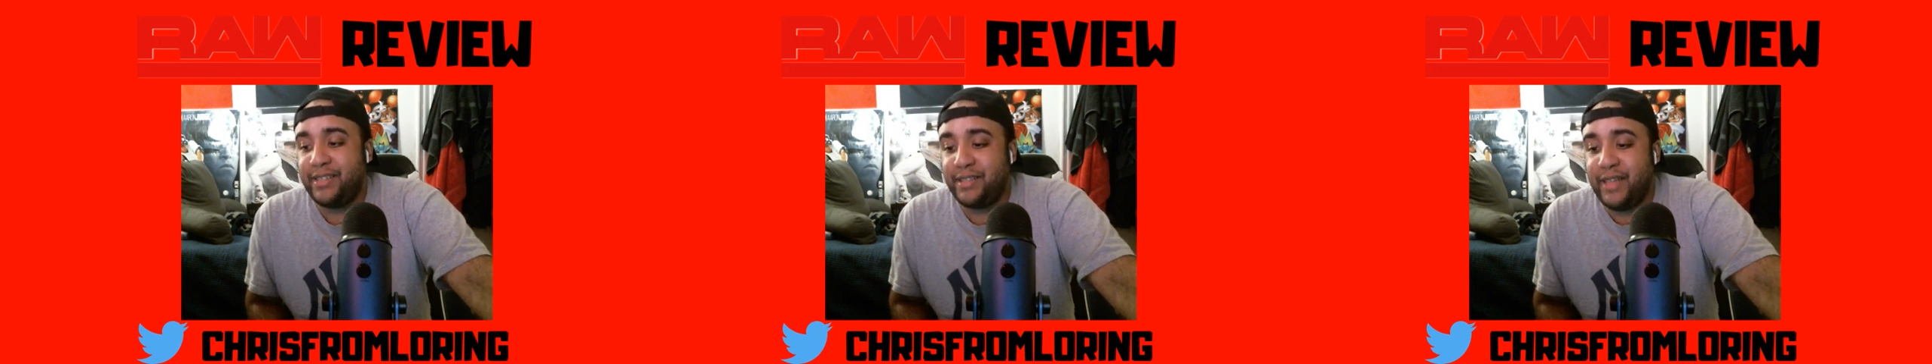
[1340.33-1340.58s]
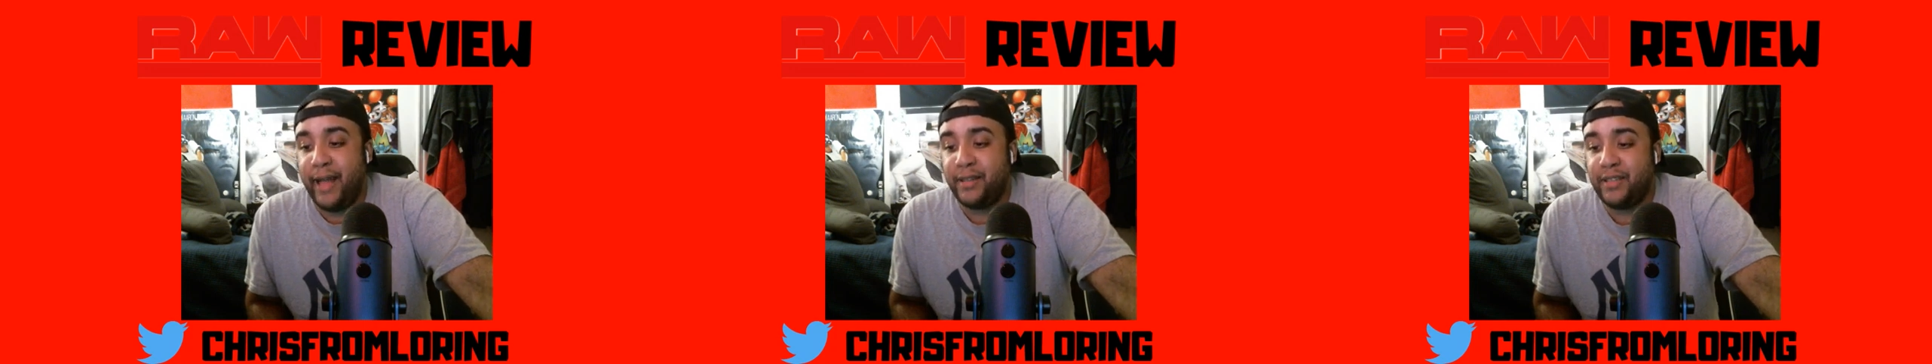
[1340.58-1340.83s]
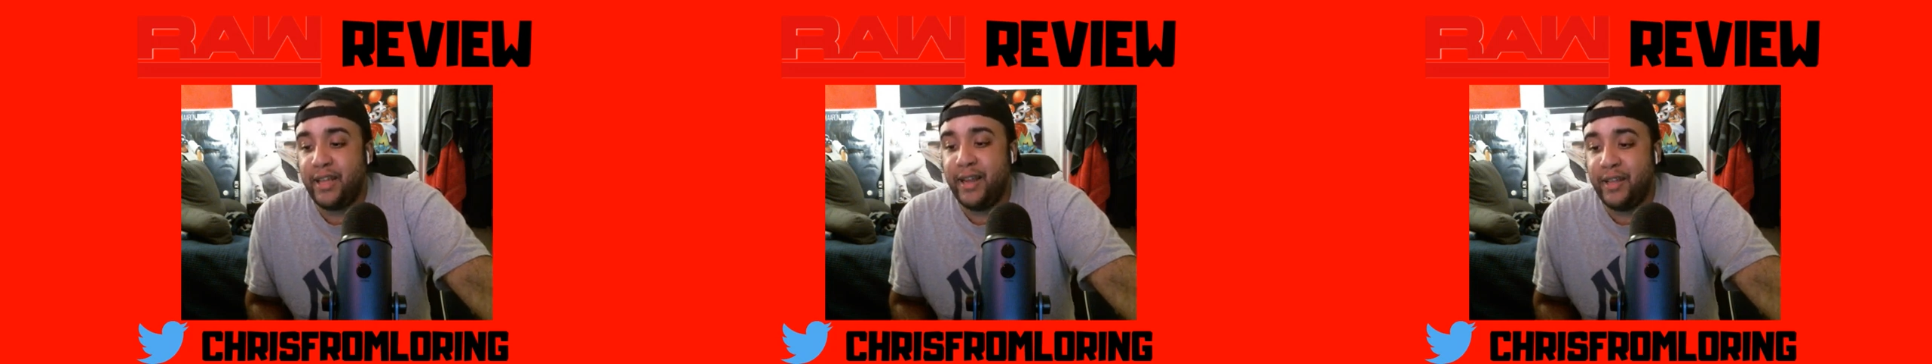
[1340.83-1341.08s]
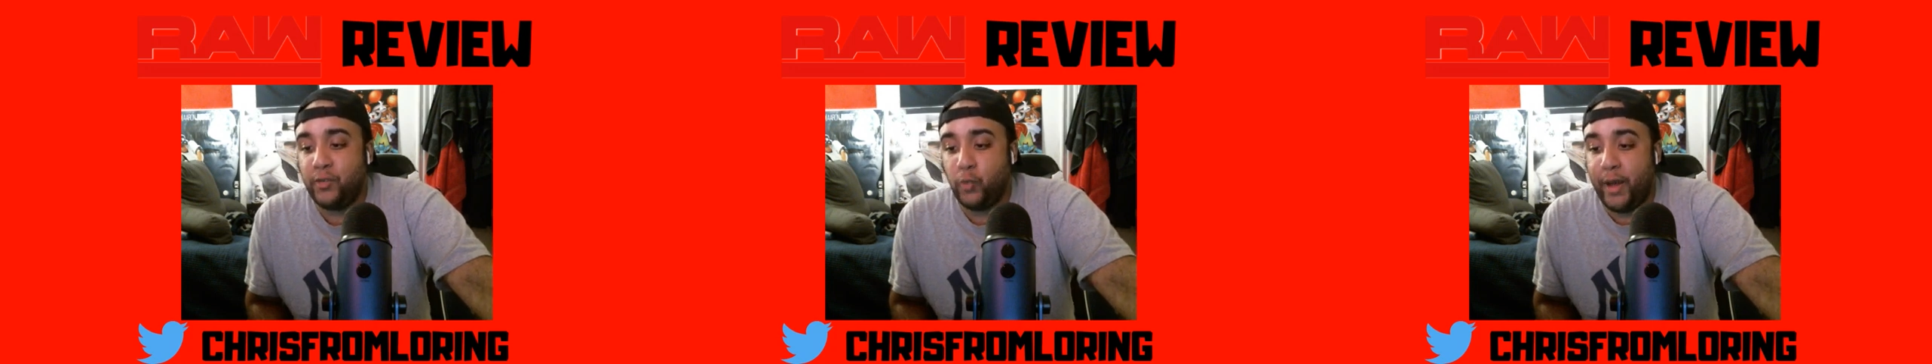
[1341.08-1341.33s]
stands in
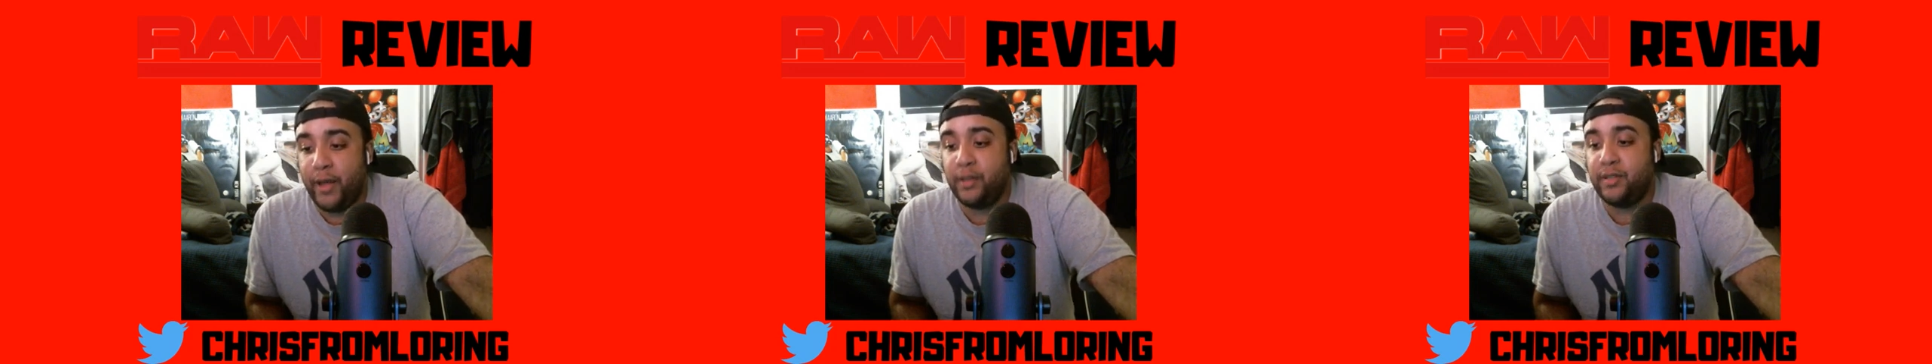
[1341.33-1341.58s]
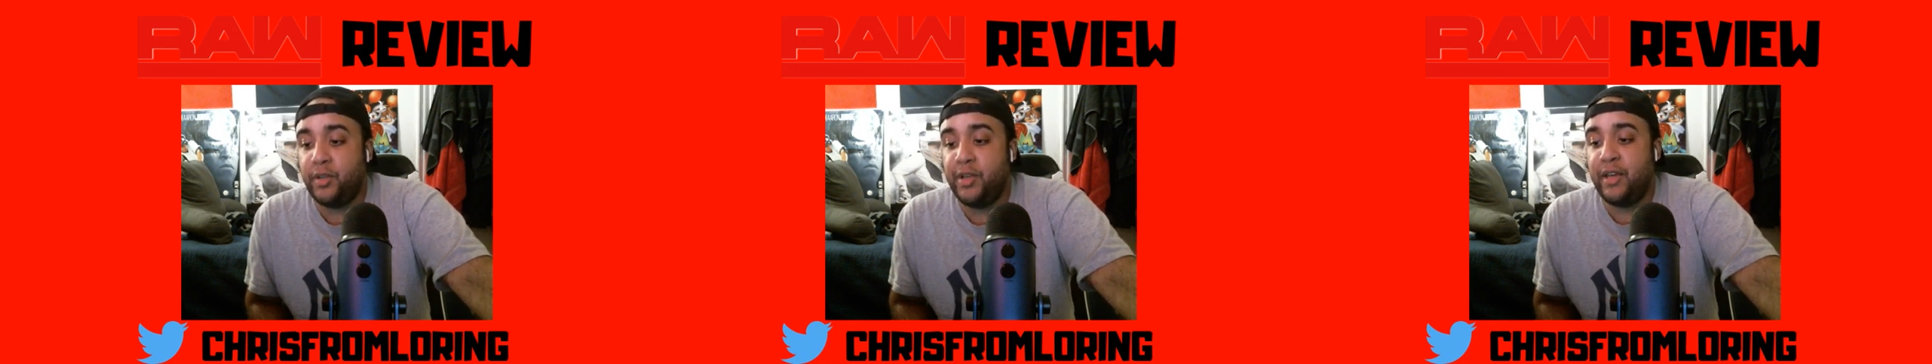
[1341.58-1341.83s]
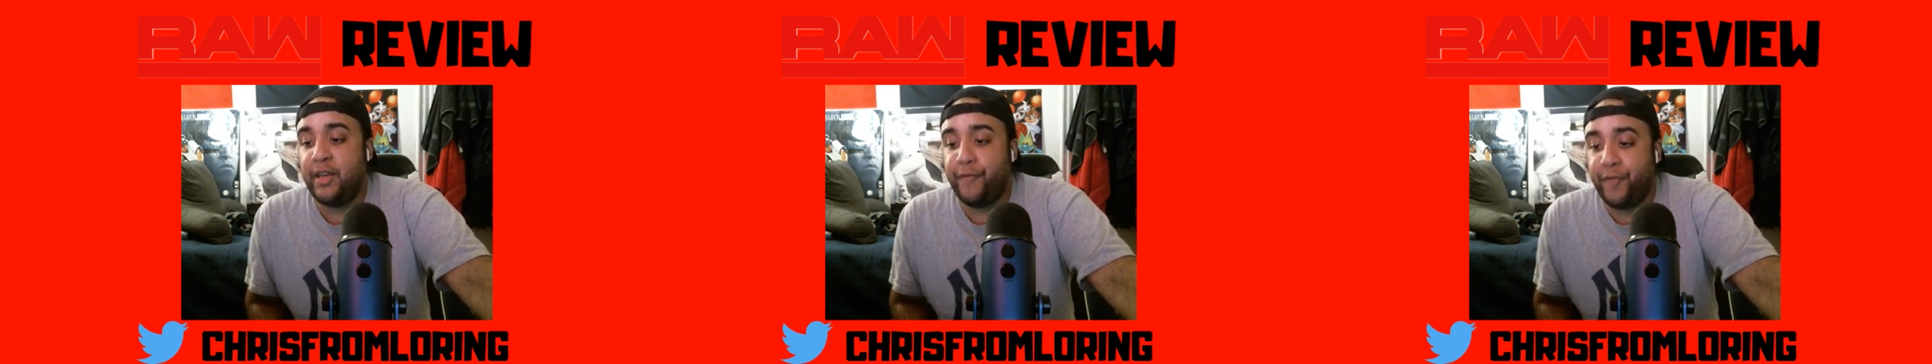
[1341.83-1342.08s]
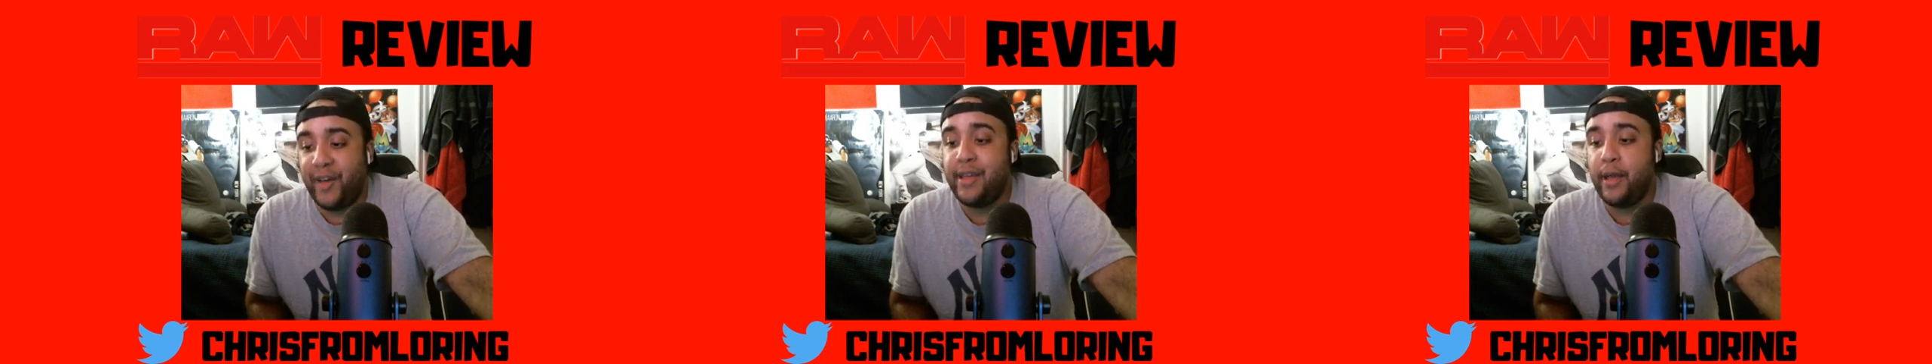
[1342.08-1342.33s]
his way until he can
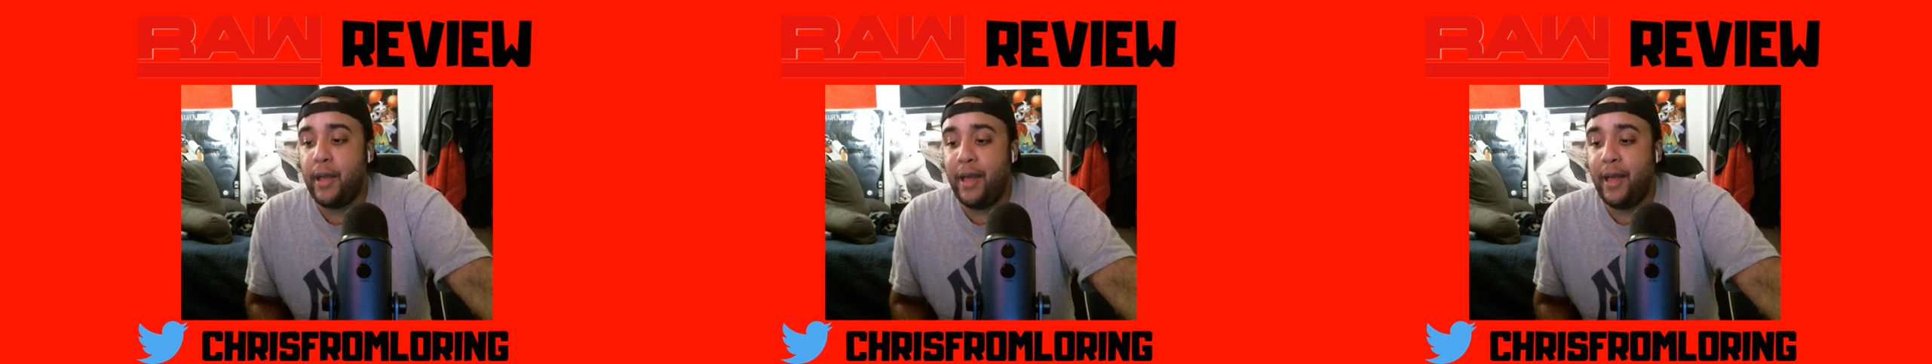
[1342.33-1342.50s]
fight